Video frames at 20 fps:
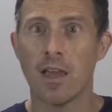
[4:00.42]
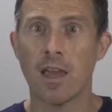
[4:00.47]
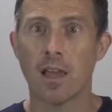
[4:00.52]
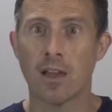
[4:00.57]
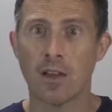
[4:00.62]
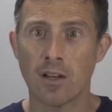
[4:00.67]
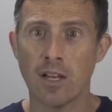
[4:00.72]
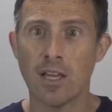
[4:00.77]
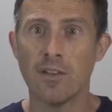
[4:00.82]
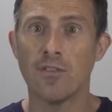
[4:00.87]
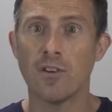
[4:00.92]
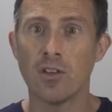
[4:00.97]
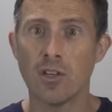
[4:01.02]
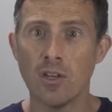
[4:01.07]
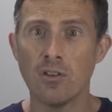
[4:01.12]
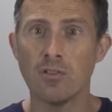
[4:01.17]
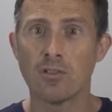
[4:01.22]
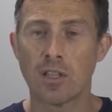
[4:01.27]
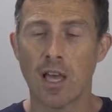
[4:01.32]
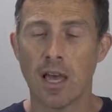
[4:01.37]
it could even
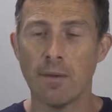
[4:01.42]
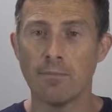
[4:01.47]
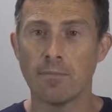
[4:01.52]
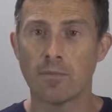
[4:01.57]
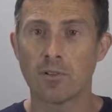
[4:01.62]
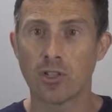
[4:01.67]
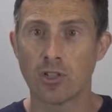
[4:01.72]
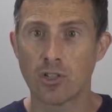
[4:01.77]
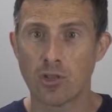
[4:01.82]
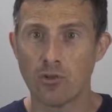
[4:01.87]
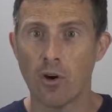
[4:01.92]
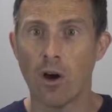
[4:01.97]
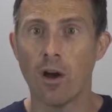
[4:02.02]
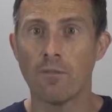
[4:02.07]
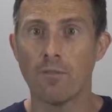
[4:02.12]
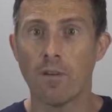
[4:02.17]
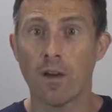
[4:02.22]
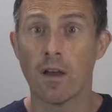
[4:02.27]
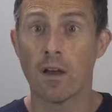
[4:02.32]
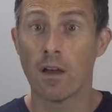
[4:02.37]
use them to
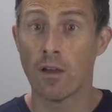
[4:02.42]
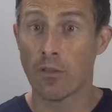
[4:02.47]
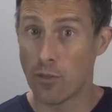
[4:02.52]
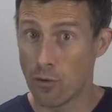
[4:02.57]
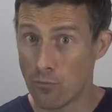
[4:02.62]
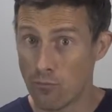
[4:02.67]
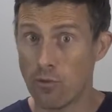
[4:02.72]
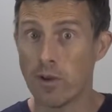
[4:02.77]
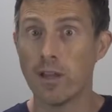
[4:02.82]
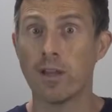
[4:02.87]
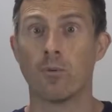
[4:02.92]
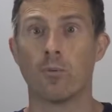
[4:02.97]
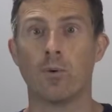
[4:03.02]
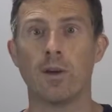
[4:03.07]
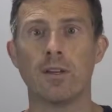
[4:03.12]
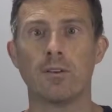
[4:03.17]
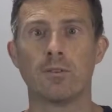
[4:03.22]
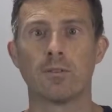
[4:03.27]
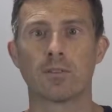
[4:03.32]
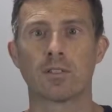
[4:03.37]
drive the rear
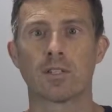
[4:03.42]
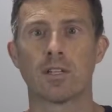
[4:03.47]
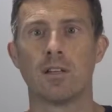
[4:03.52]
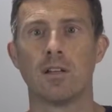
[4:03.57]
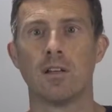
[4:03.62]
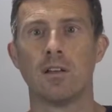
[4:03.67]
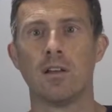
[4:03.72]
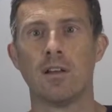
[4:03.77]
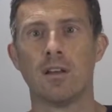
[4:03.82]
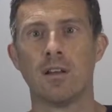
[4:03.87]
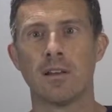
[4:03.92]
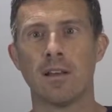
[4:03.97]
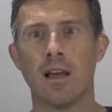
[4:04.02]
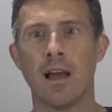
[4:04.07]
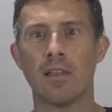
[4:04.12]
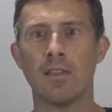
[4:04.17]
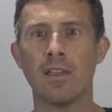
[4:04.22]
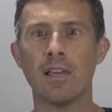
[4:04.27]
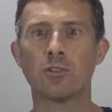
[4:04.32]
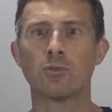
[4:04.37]
wheels.
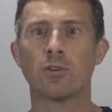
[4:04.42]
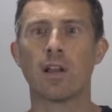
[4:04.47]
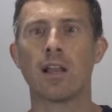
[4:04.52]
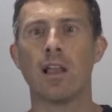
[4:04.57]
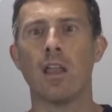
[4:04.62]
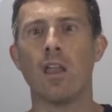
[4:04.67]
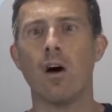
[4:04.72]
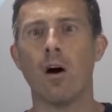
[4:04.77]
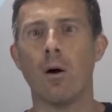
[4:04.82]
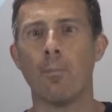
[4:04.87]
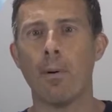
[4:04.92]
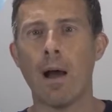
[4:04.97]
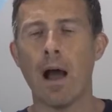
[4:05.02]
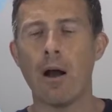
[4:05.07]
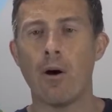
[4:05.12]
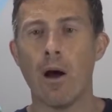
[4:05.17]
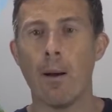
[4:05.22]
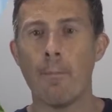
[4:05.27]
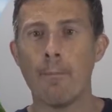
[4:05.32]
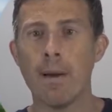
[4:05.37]
Now this would add a lot of
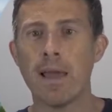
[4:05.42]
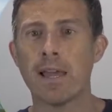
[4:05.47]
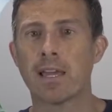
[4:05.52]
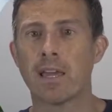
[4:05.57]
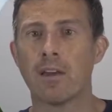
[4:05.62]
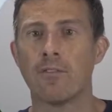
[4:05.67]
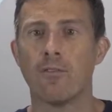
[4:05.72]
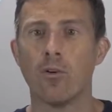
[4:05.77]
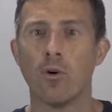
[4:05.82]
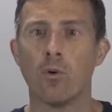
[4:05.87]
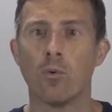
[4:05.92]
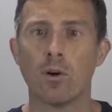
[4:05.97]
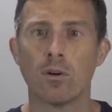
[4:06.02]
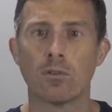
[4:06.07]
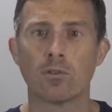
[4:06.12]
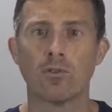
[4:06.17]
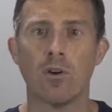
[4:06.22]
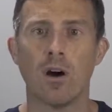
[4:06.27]
power and make it 4-wheel